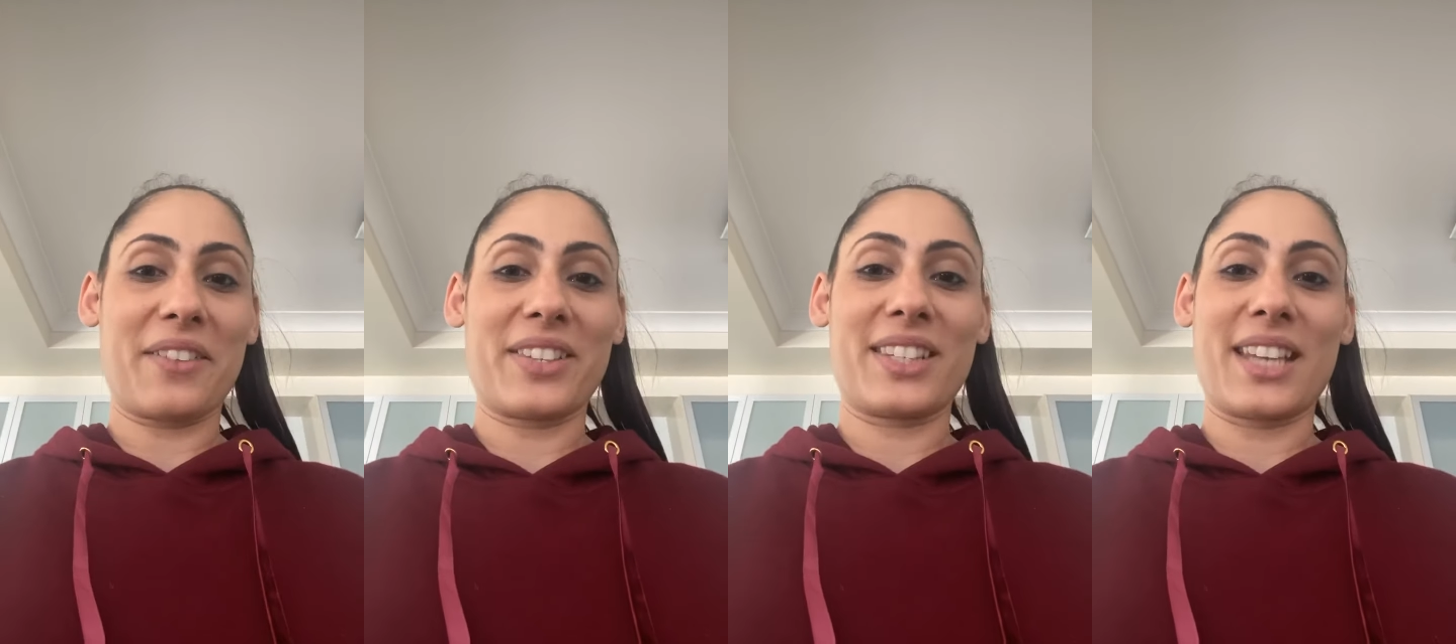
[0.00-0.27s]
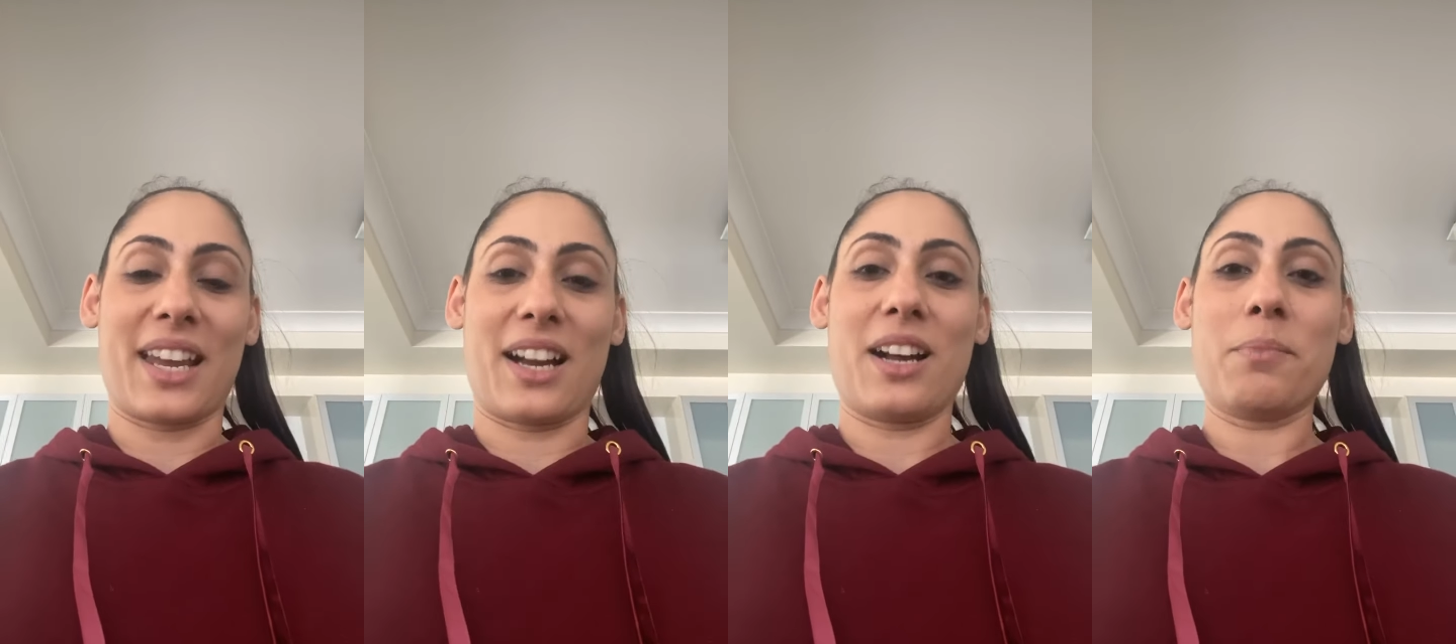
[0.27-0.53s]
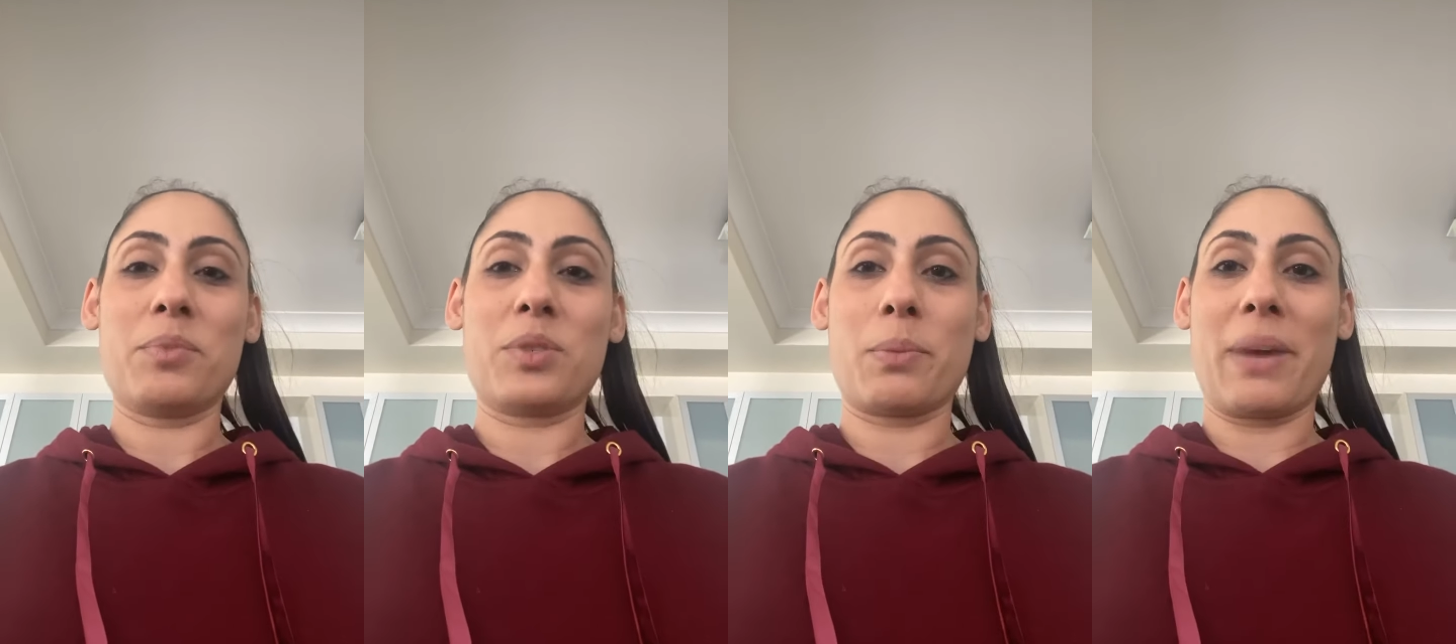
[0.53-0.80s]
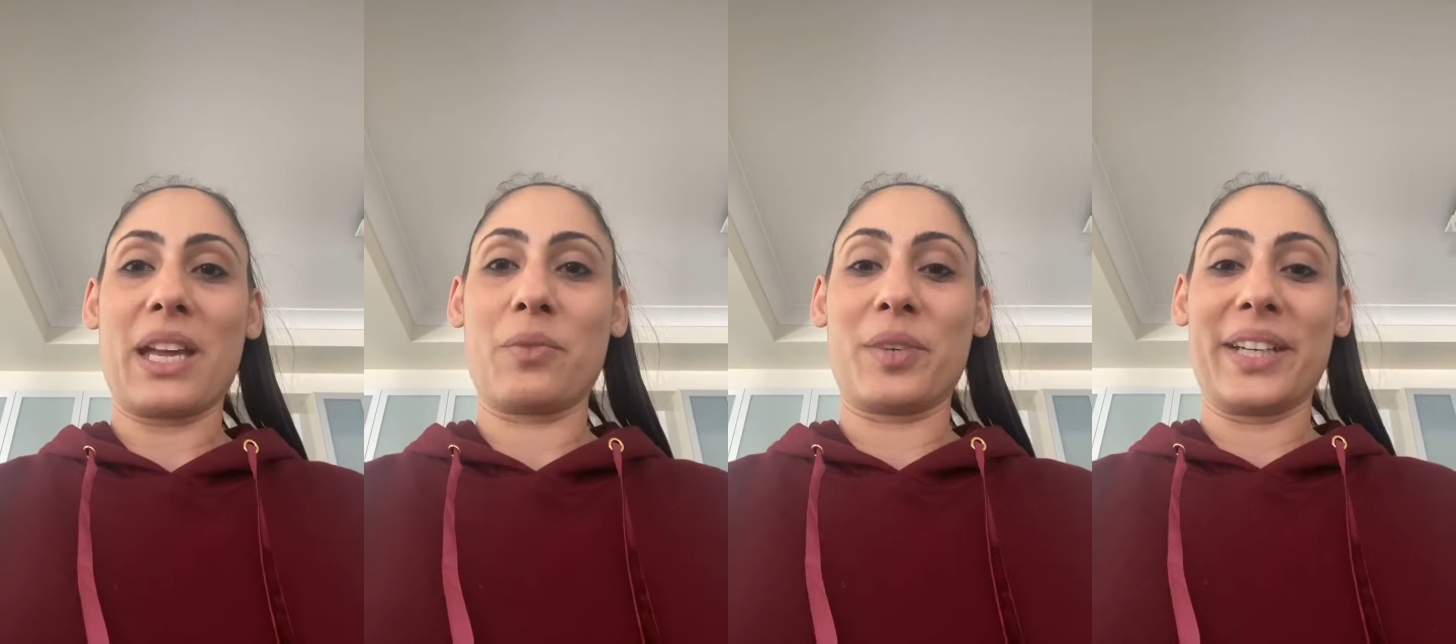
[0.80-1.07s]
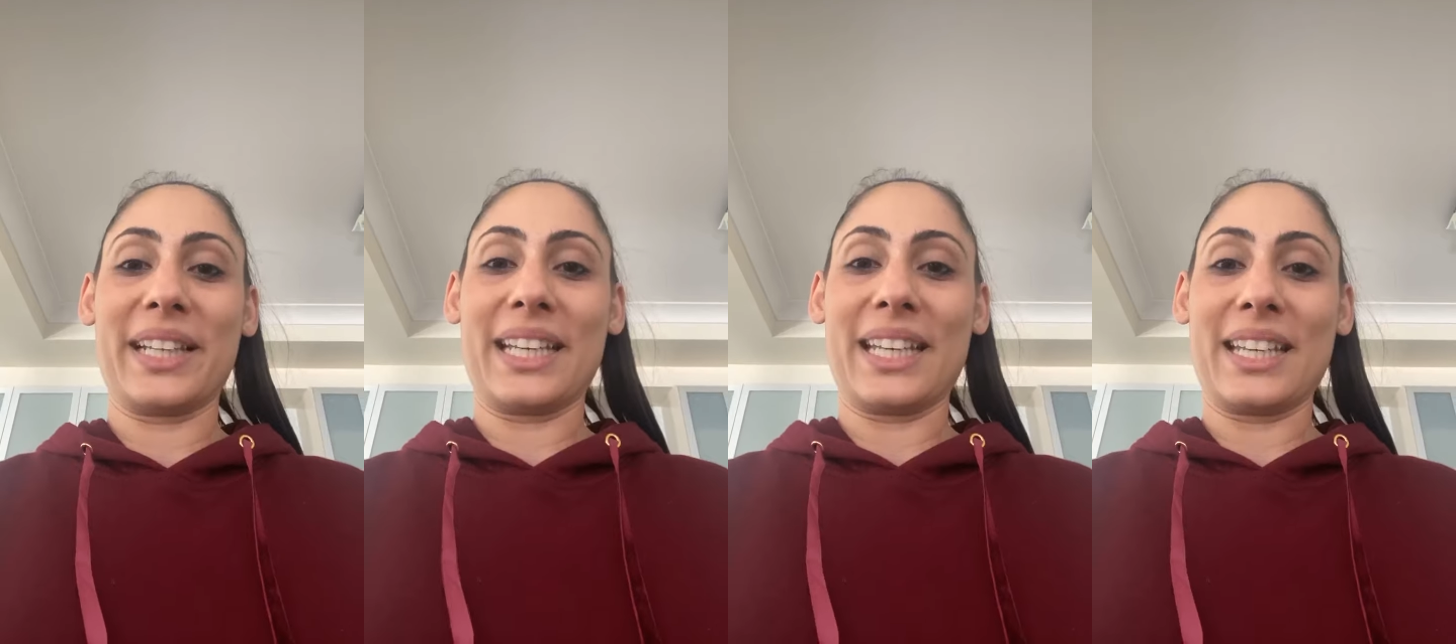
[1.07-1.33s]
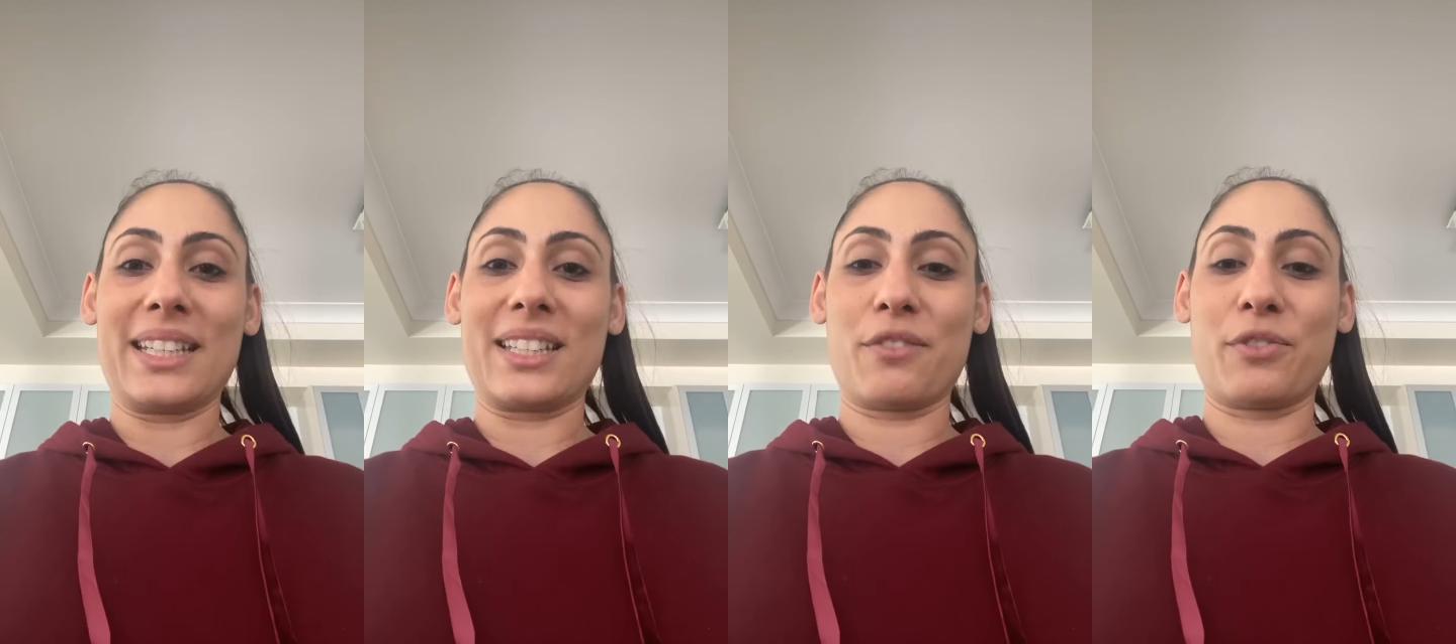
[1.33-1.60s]
set up to make it really
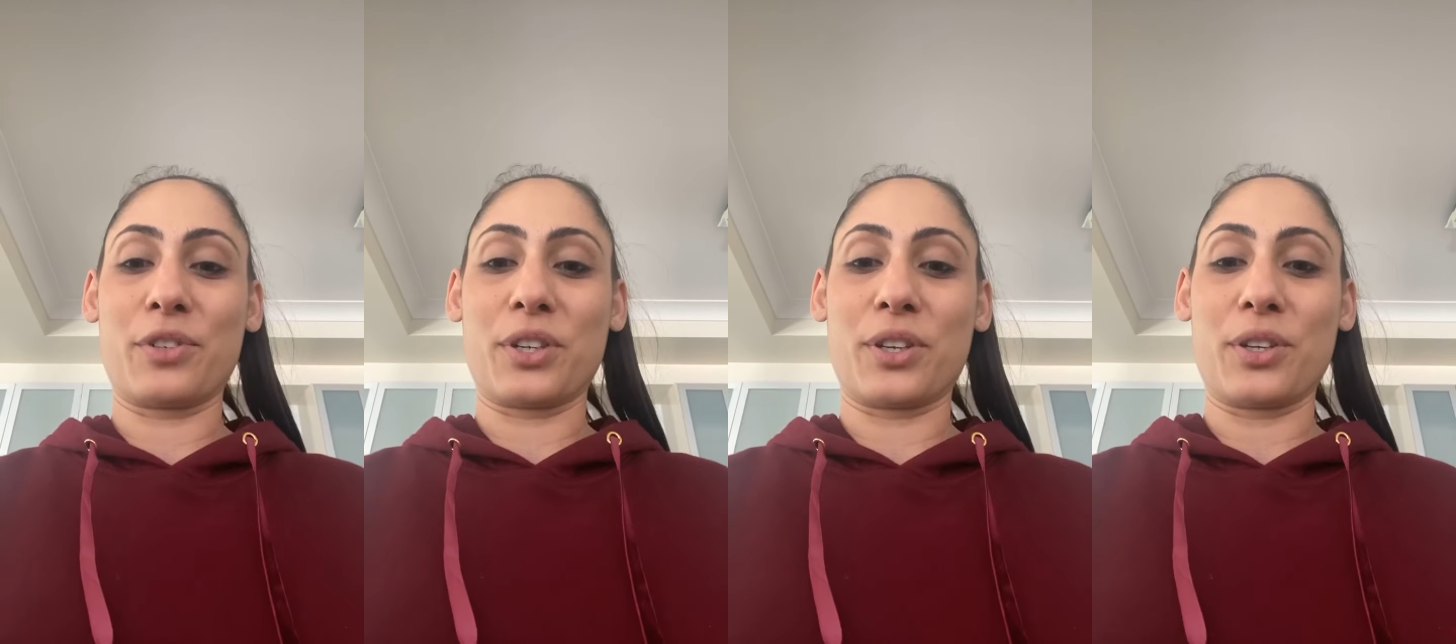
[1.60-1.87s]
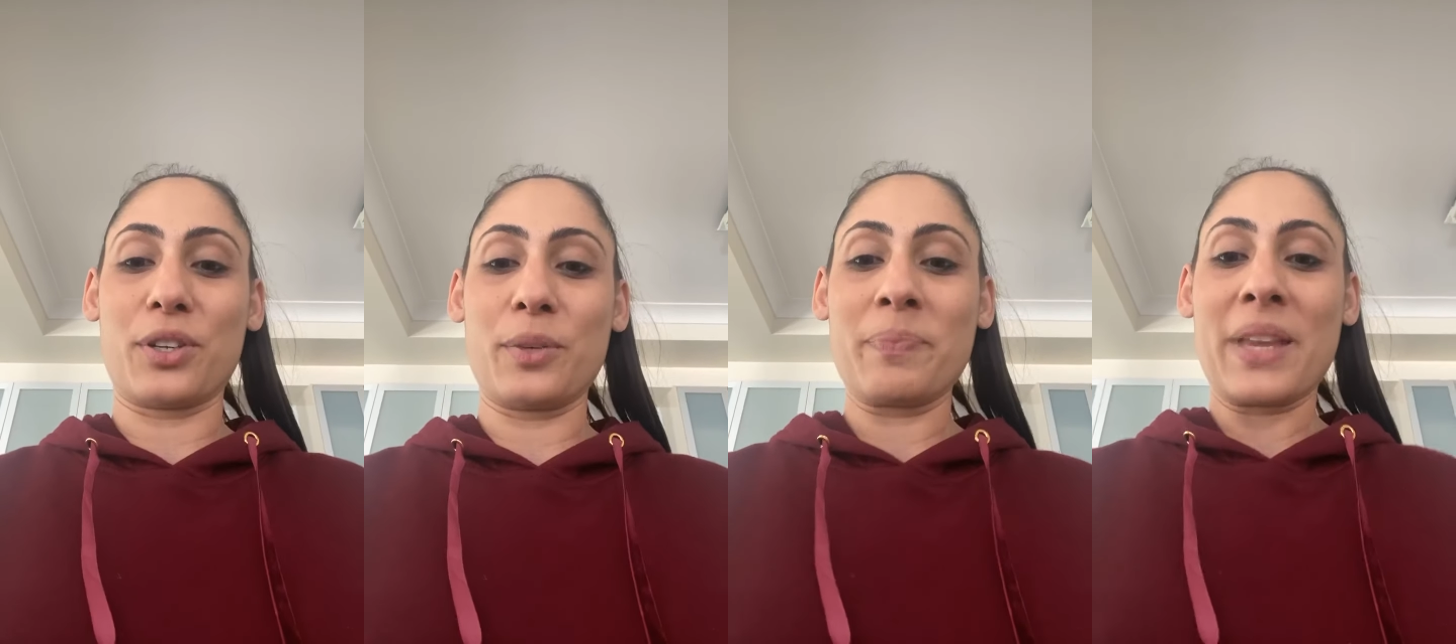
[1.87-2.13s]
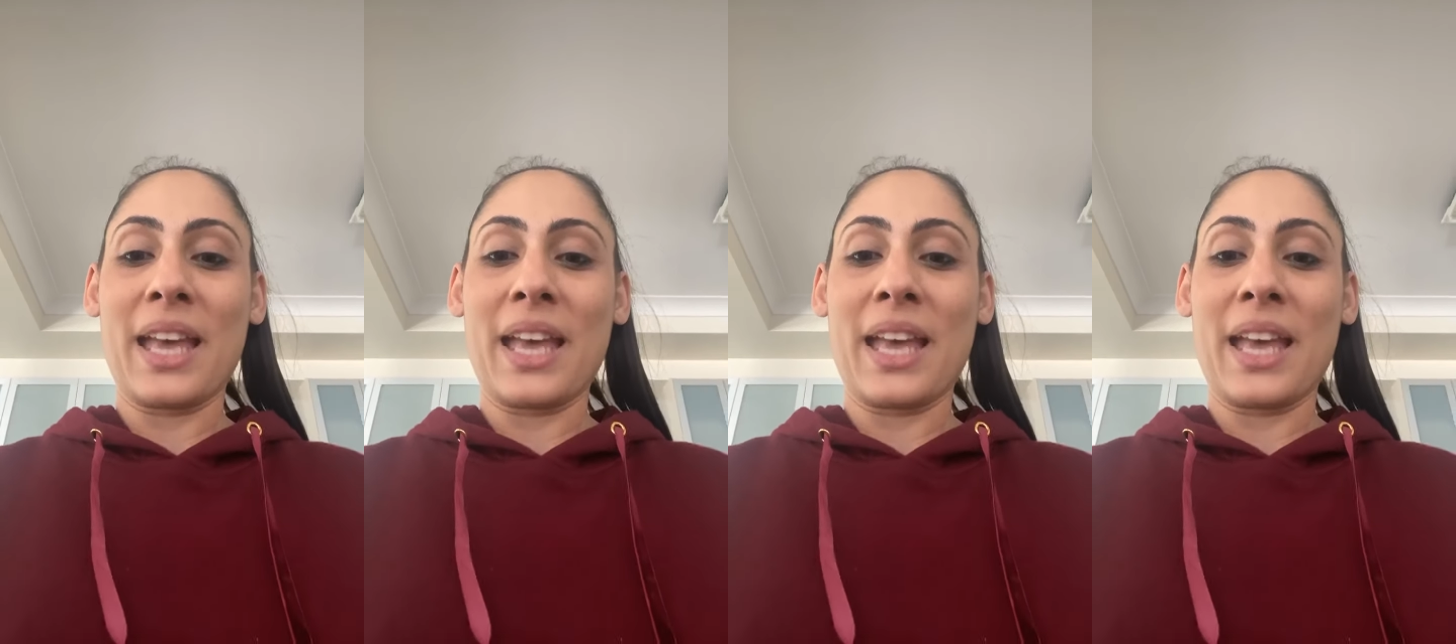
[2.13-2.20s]
easy for you.